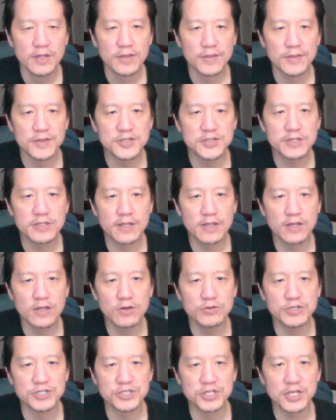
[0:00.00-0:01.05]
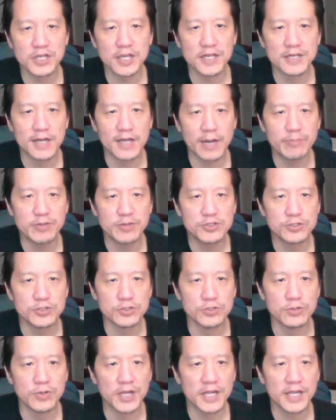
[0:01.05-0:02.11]
This low digit cannot be
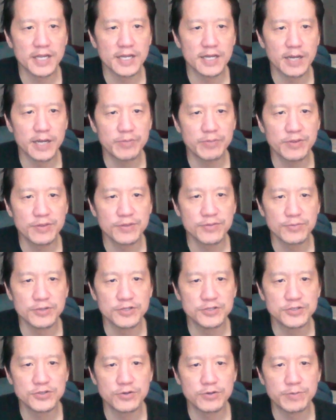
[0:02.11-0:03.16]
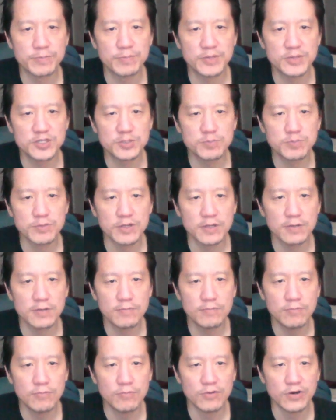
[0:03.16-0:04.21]
2 and cannot be 3, so it must be
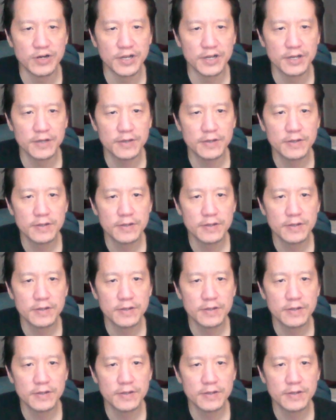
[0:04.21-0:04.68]
1.